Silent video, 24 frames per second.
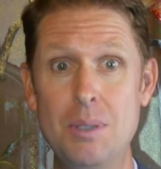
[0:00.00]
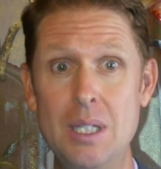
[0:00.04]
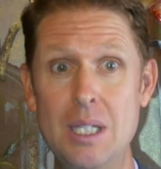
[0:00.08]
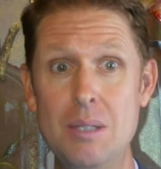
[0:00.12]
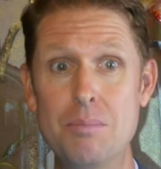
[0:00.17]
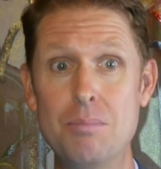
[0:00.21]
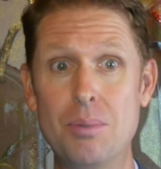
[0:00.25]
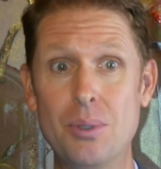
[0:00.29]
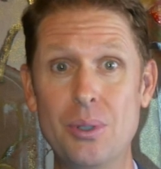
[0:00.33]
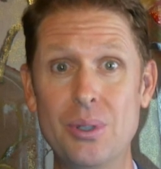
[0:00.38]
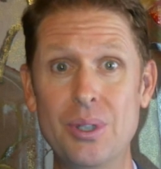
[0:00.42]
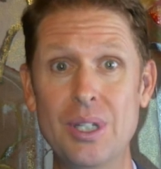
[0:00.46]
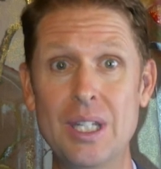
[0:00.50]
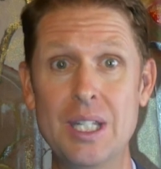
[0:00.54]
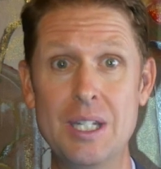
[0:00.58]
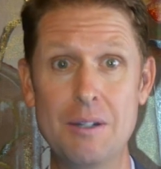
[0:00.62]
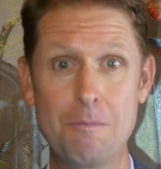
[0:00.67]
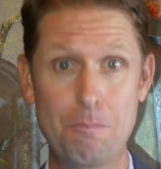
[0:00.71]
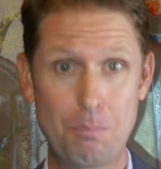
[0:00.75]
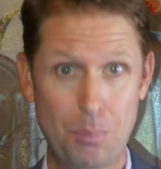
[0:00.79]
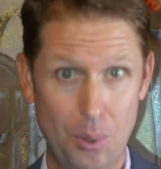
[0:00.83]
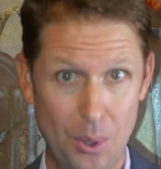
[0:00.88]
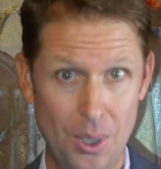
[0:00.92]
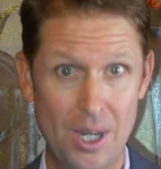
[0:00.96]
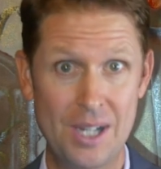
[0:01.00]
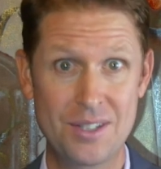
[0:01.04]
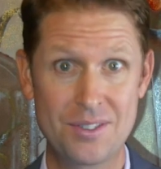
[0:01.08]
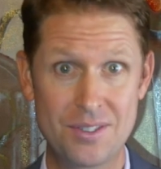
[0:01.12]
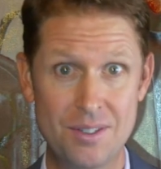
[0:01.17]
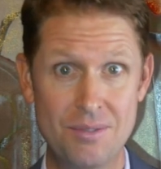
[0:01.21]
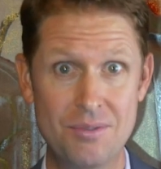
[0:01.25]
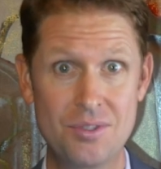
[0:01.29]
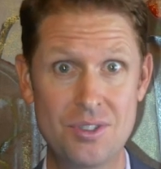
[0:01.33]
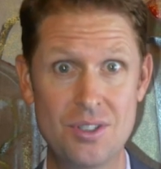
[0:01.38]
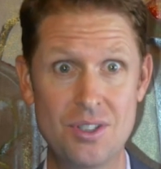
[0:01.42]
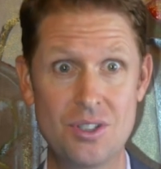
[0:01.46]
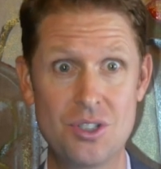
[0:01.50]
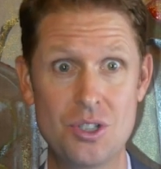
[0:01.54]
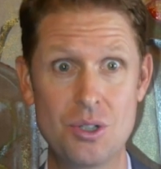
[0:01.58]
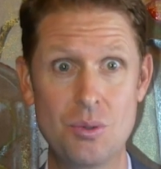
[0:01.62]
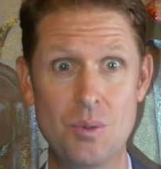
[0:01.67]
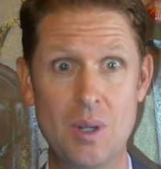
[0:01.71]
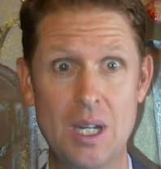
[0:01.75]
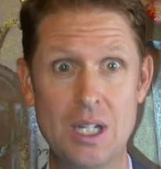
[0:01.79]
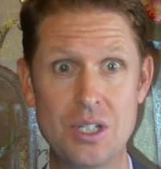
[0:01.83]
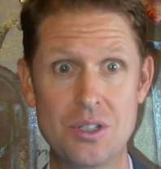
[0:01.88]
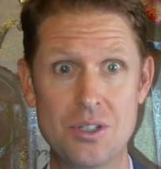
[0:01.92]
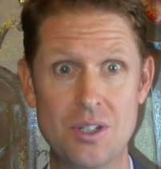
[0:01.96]
people in oppressive
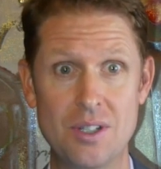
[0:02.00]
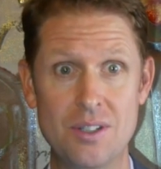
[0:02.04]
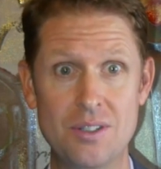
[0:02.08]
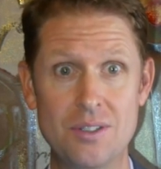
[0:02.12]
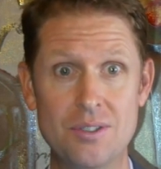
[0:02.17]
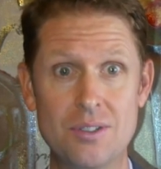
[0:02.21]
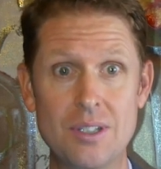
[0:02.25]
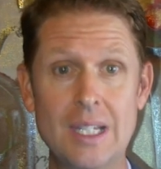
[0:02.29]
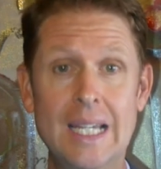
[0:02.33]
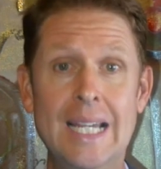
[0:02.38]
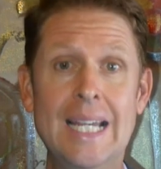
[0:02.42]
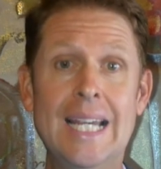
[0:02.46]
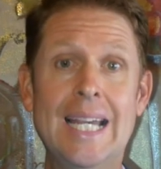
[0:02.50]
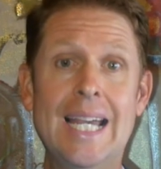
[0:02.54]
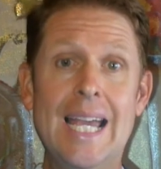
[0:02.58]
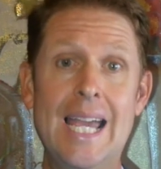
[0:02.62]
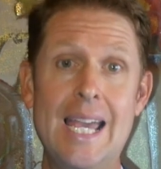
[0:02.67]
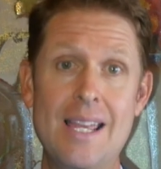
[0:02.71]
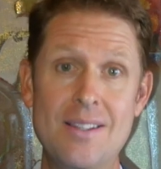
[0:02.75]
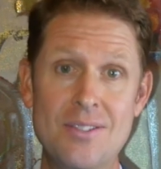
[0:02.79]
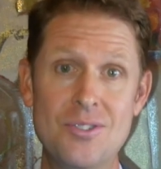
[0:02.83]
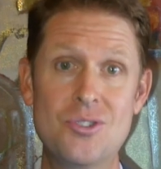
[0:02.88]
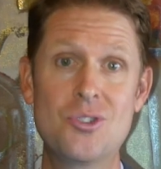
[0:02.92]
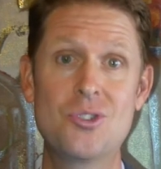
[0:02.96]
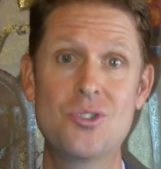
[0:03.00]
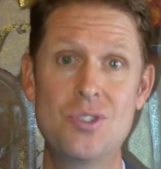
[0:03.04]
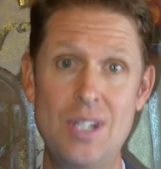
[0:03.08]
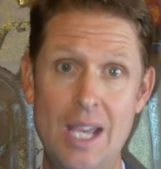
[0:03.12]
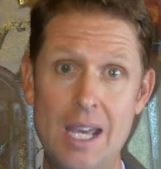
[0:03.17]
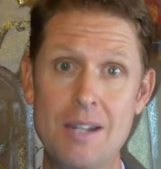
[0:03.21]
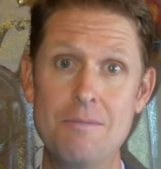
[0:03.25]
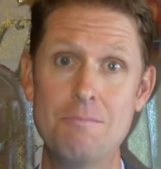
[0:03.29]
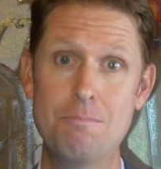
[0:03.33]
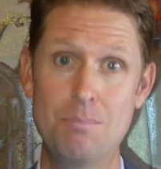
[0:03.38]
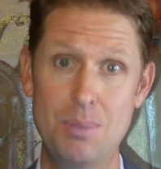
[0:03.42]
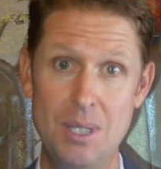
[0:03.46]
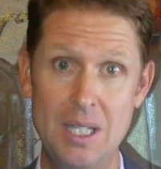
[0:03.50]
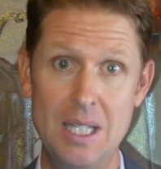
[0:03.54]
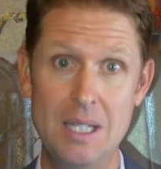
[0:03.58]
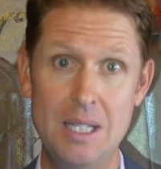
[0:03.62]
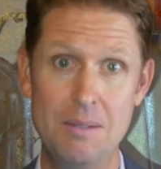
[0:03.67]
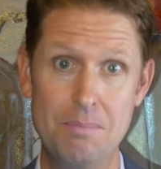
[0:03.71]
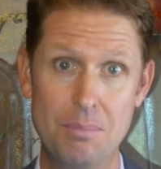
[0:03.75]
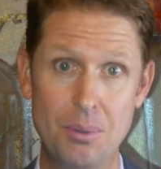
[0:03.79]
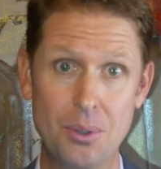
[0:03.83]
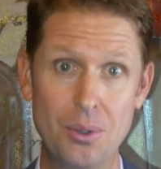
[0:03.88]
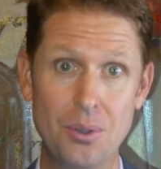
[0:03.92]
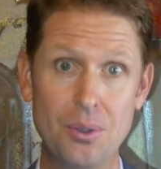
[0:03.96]
situations and set
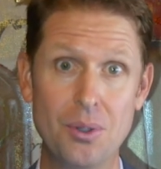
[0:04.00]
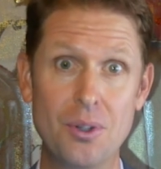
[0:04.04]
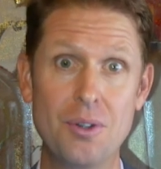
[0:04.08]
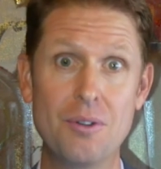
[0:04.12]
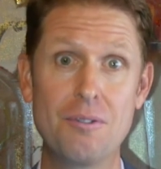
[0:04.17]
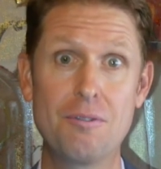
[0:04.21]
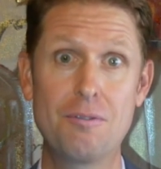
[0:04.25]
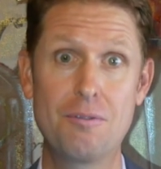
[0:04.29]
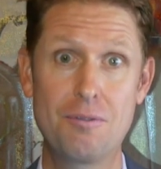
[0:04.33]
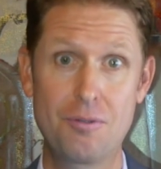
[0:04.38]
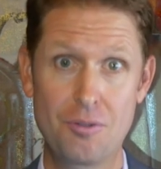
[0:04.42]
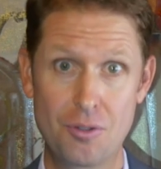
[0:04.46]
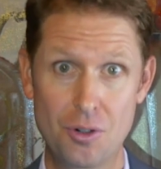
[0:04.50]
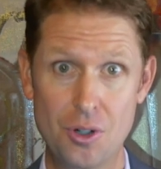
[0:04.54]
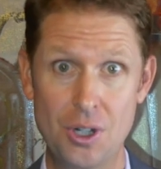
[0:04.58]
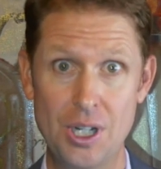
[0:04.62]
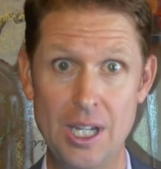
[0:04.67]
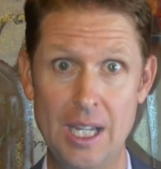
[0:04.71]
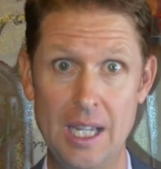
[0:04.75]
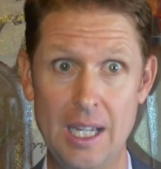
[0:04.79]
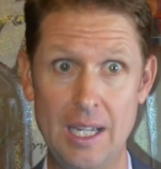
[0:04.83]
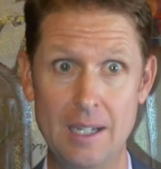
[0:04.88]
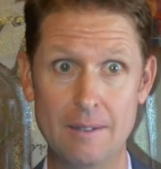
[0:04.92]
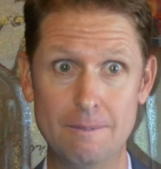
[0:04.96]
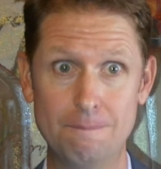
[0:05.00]
people free.